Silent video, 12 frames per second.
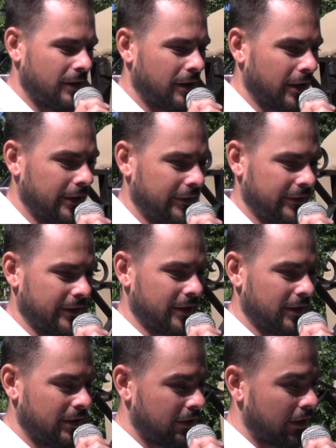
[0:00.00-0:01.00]

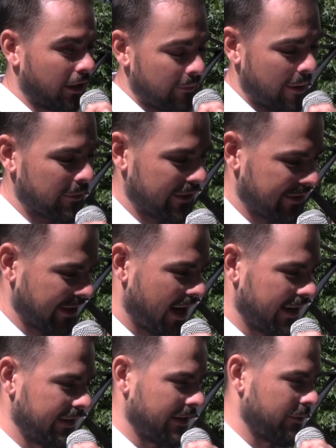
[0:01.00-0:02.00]
I remember a
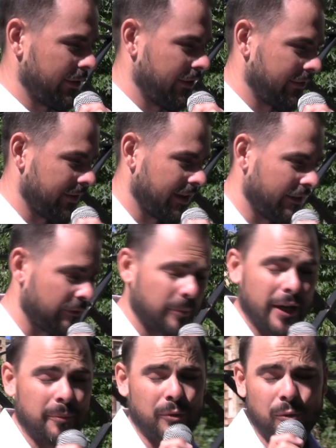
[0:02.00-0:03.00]
saying that we used to give
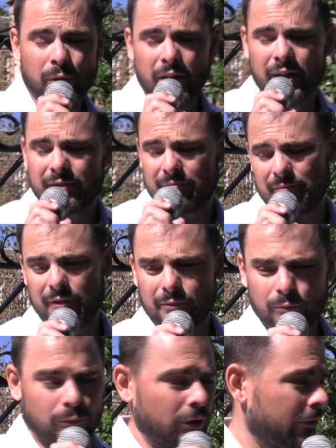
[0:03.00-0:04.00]
people when I
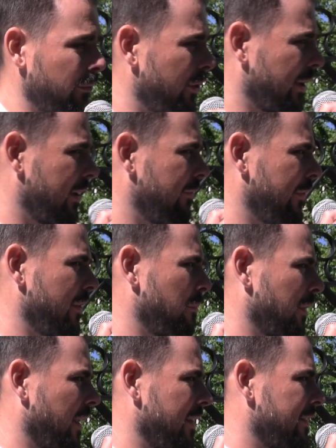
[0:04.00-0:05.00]
was working for the
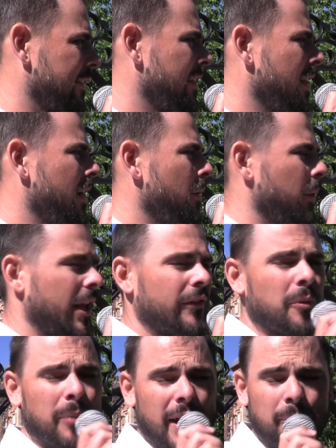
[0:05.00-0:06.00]
police.
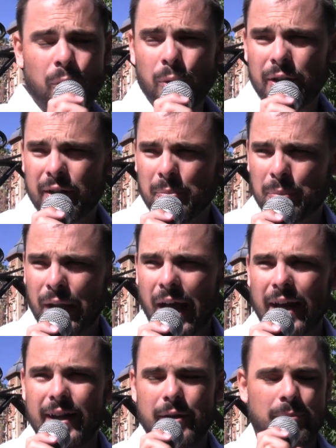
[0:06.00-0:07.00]
Whenever people would
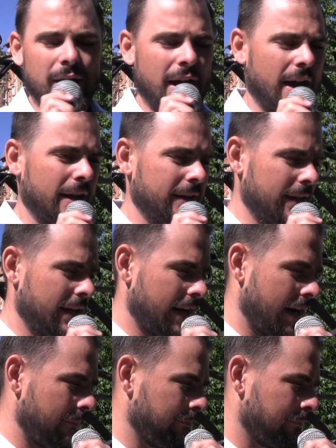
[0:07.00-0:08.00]
complain about
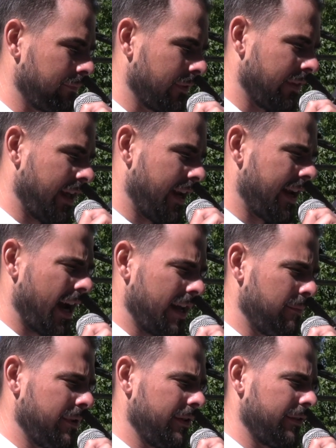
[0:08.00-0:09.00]
their
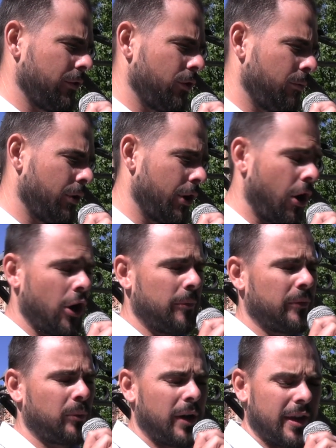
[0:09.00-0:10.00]
neighbours who were
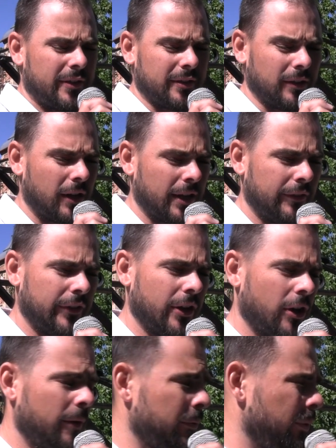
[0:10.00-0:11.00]
Homes West, like lived in
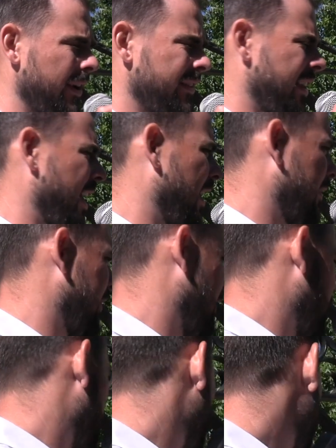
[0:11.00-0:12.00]
Homes West
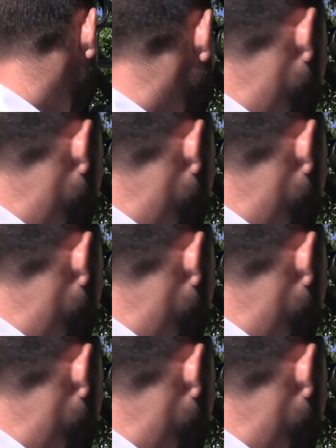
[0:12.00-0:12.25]
housing, or